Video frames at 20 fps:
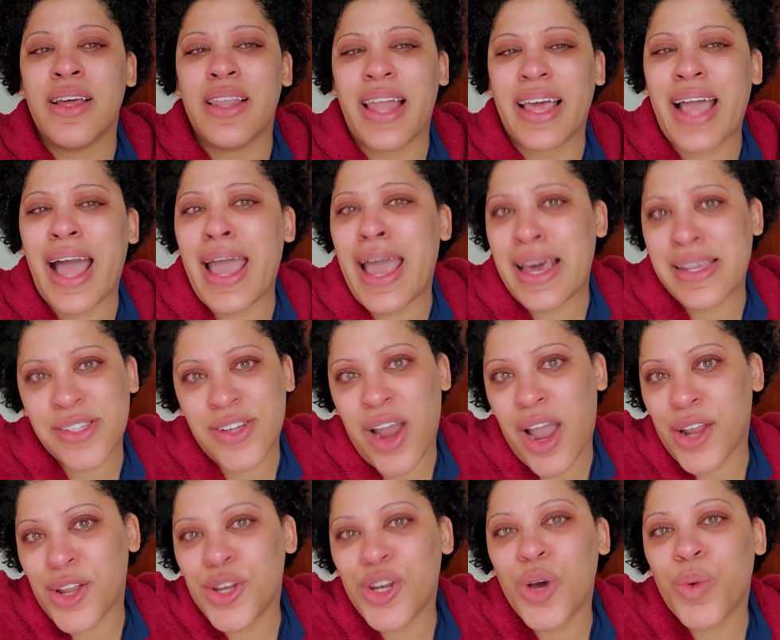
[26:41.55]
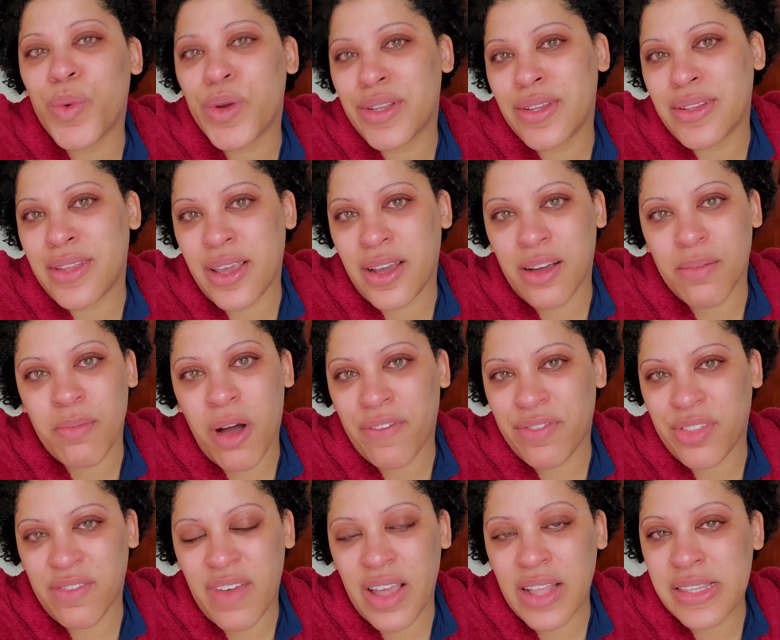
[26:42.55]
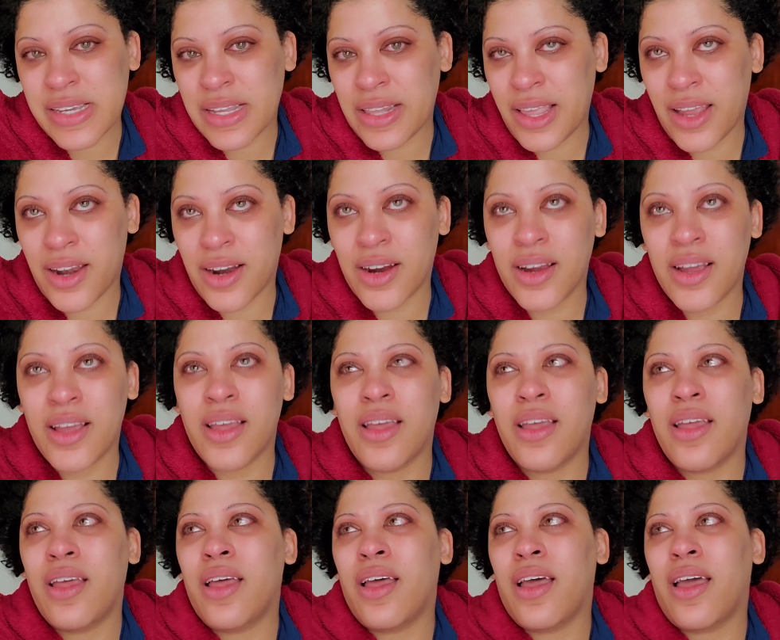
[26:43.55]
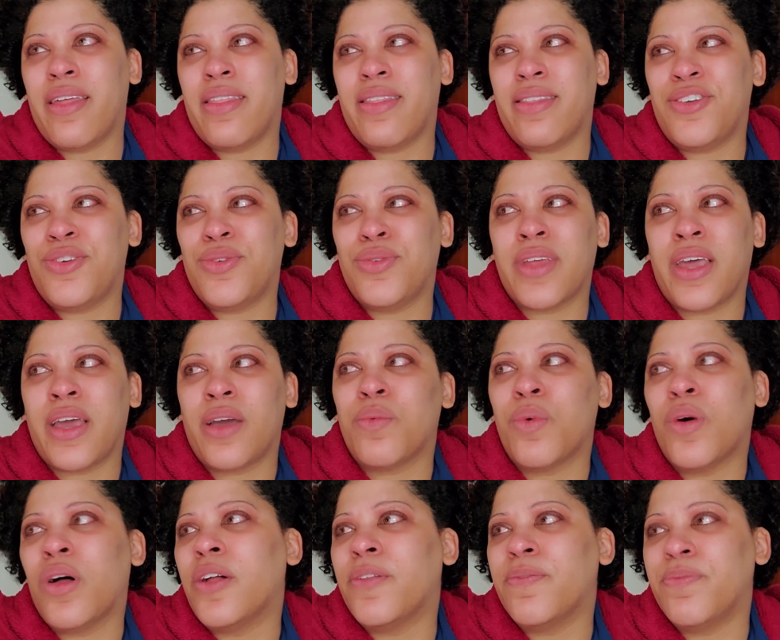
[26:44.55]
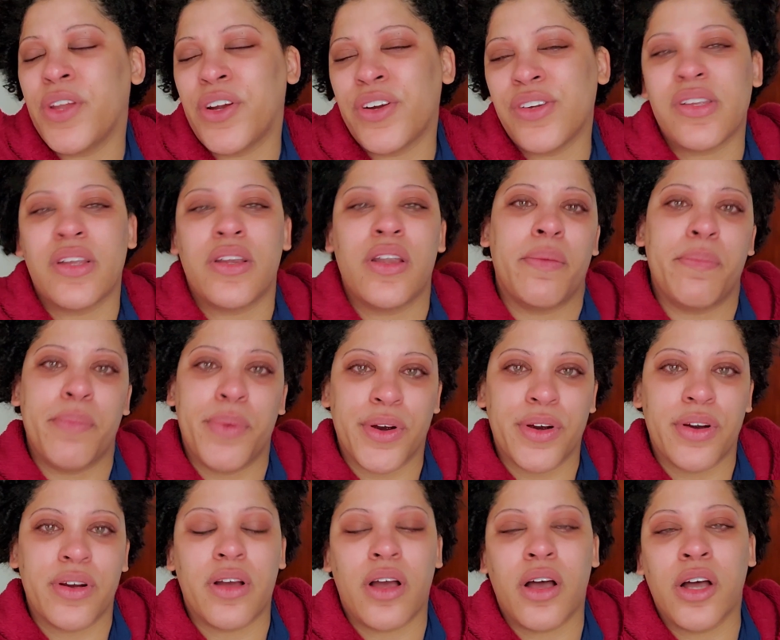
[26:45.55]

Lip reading: Like I asked her, "How do you know when to take them off the ventilator?" And she was like, "Well, there's a number.